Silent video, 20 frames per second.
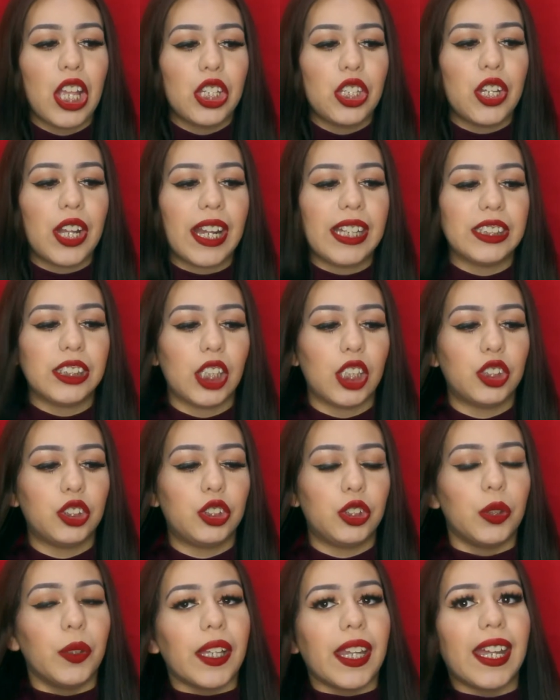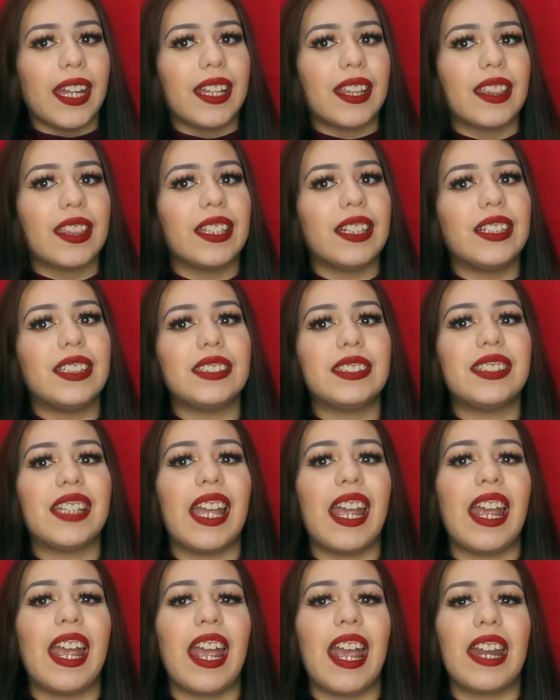you guys do like this,
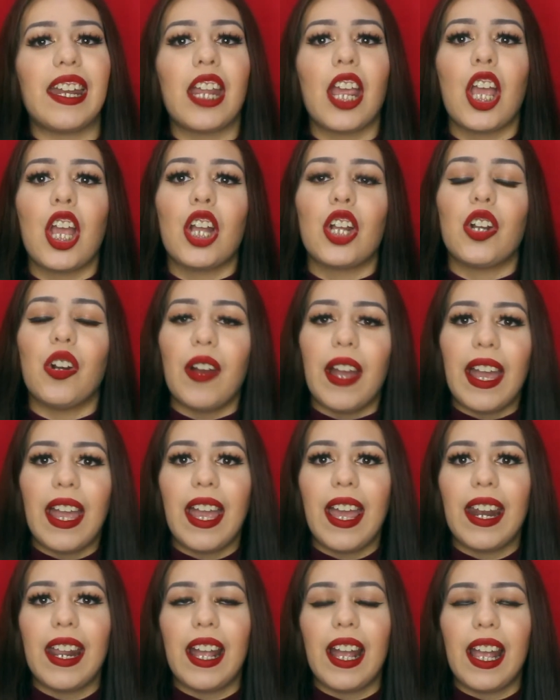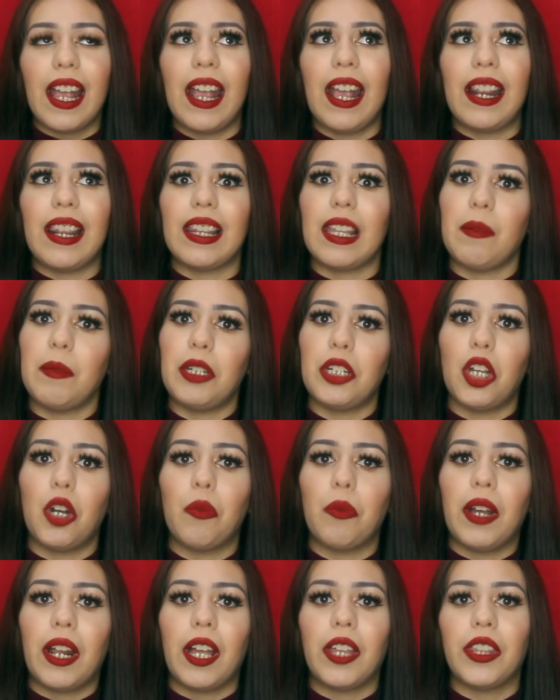and go ahead and let me
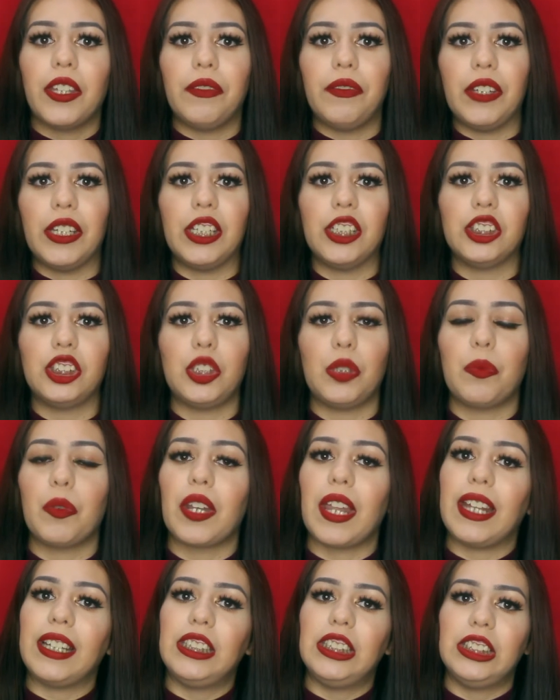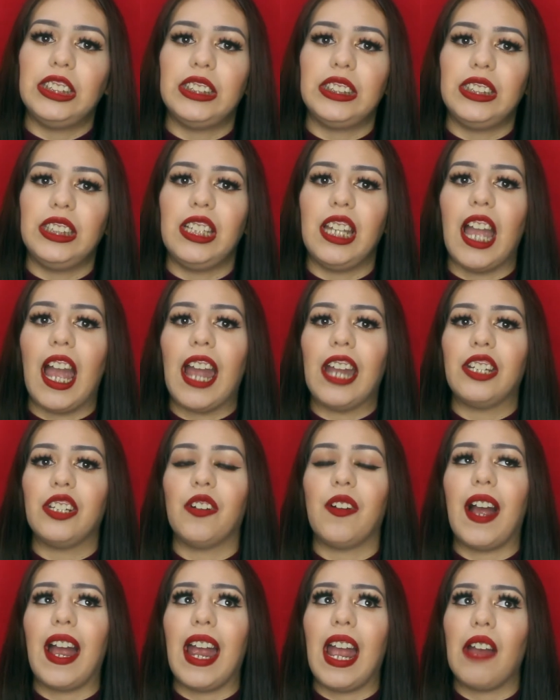know what other videos you would like to see. I
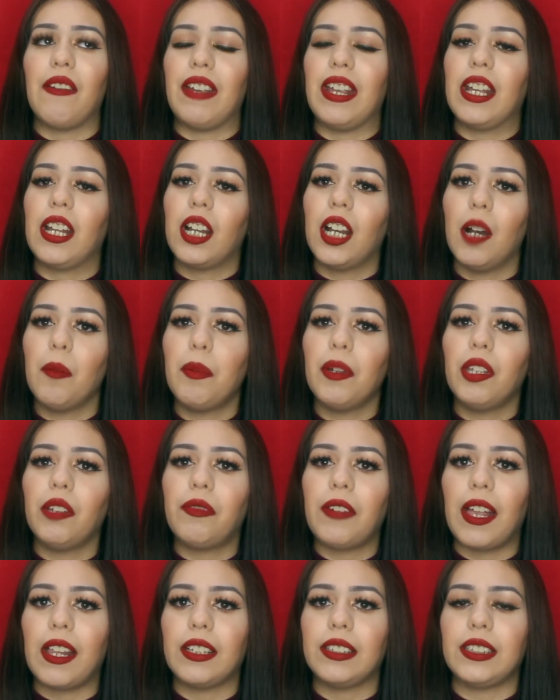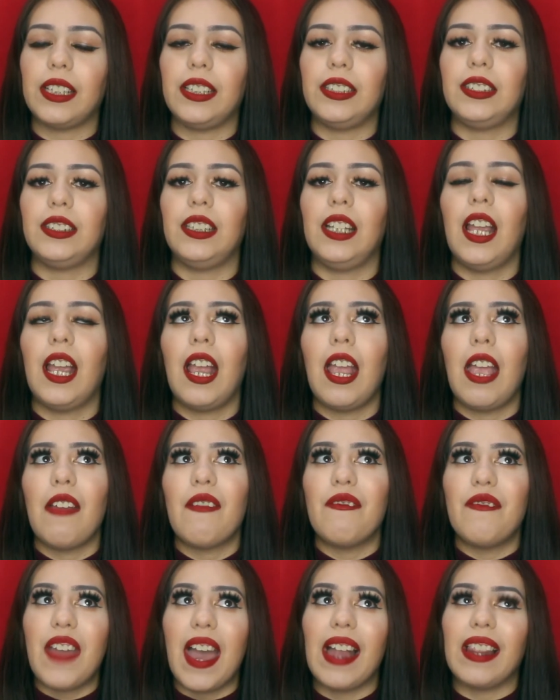know I have a couple of Valentine's
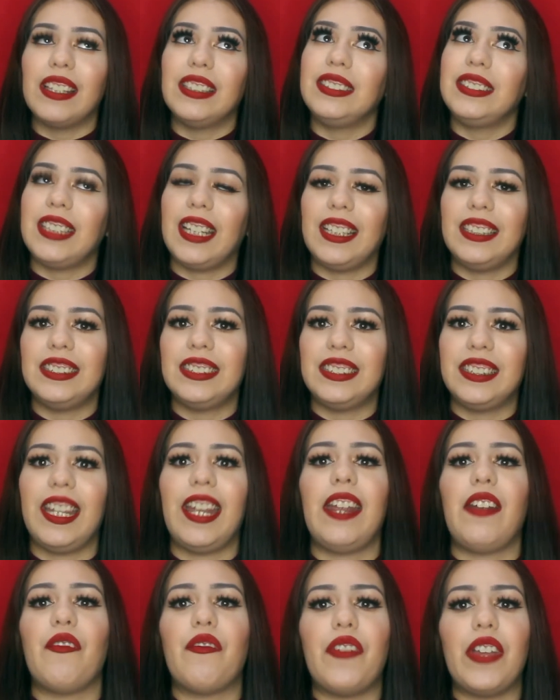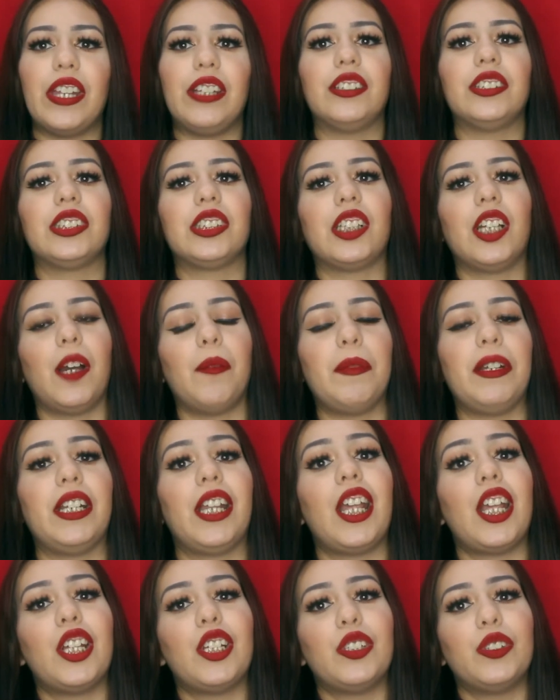Day videos
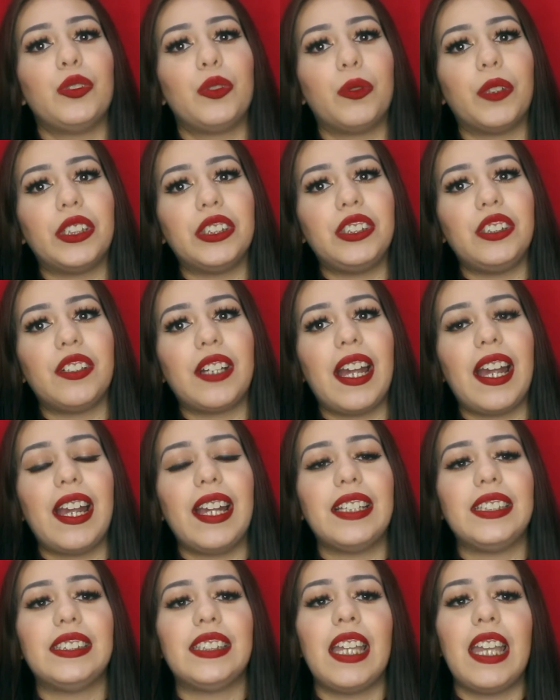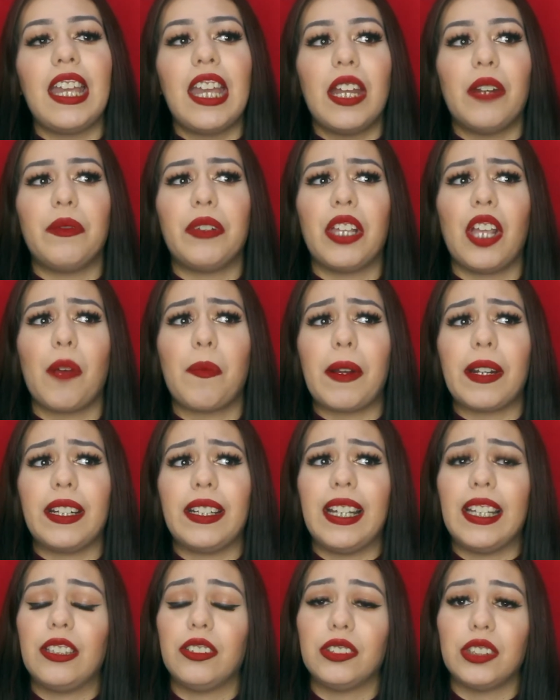coming towards you guys. Really hope I
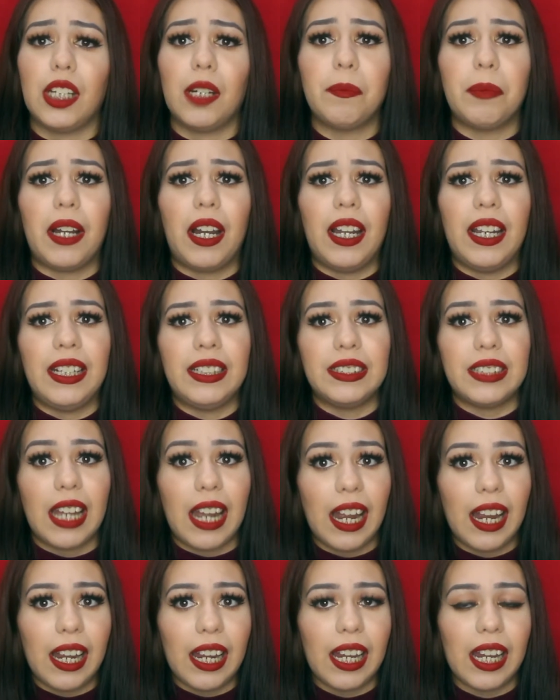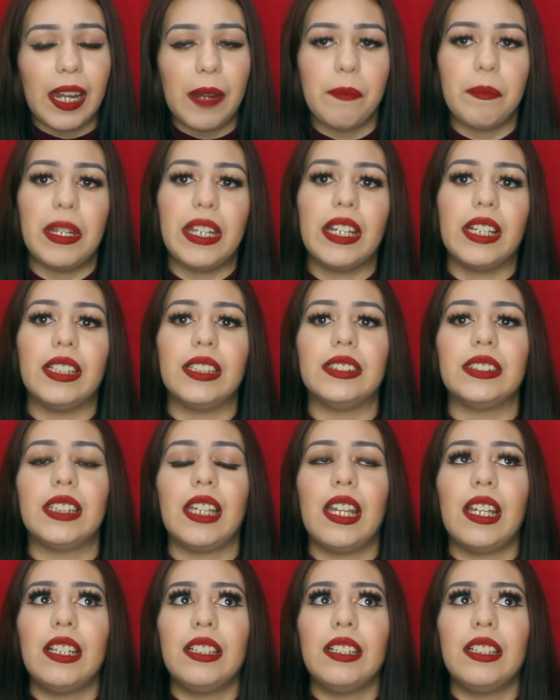can get those up in time, because